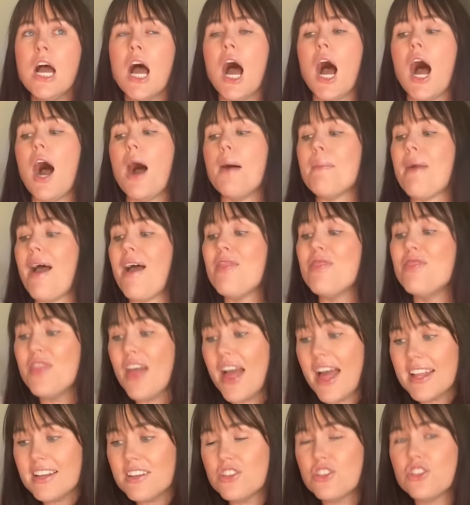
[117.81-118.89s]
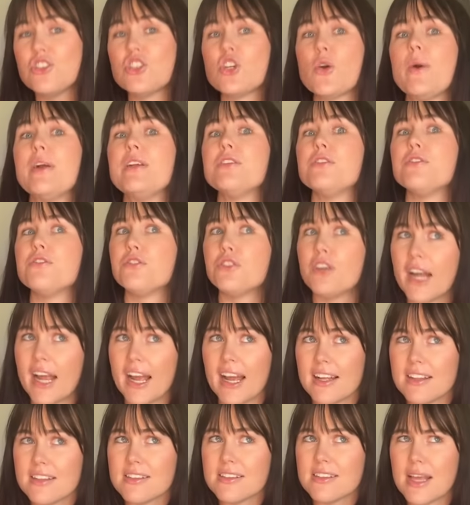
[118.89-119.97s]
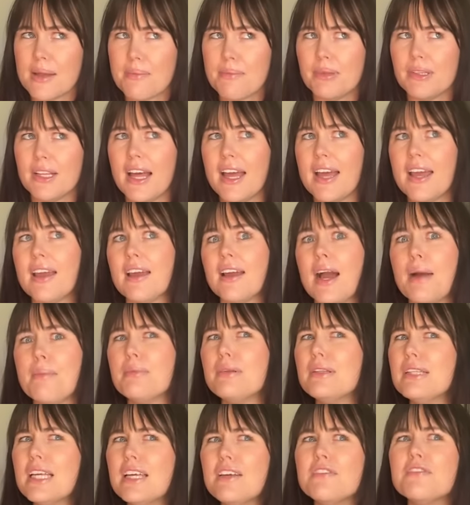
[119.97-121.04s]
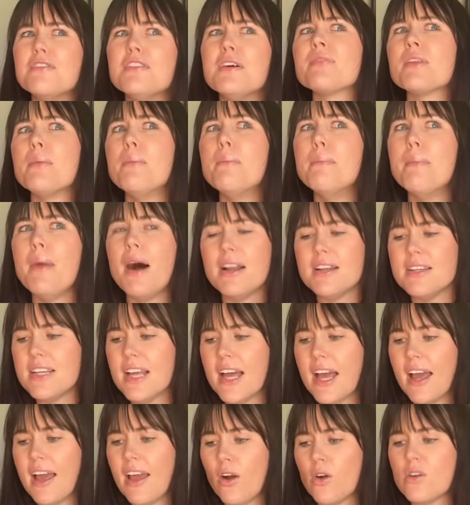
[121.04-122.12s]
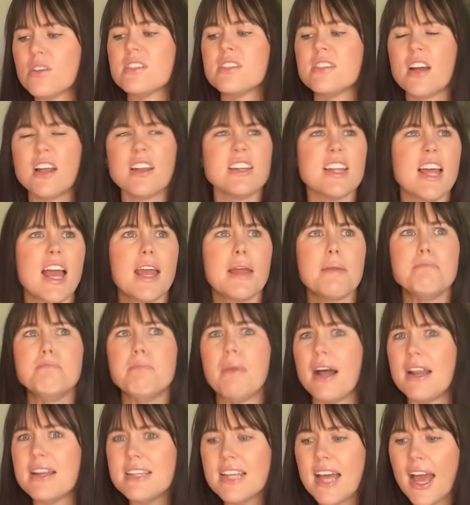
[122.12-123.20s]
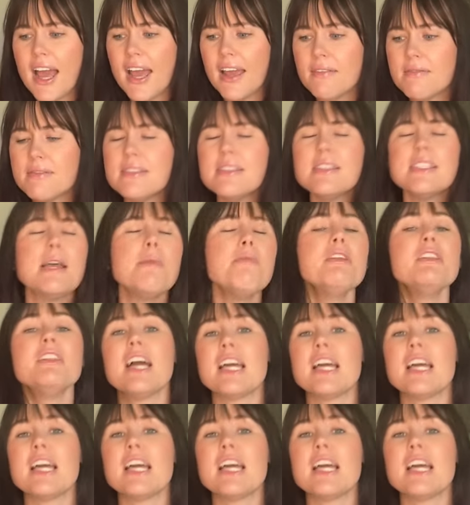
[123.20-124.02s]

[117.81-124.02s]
And then she's going to France and playing, I believe, Monday or Sunday and Monday, something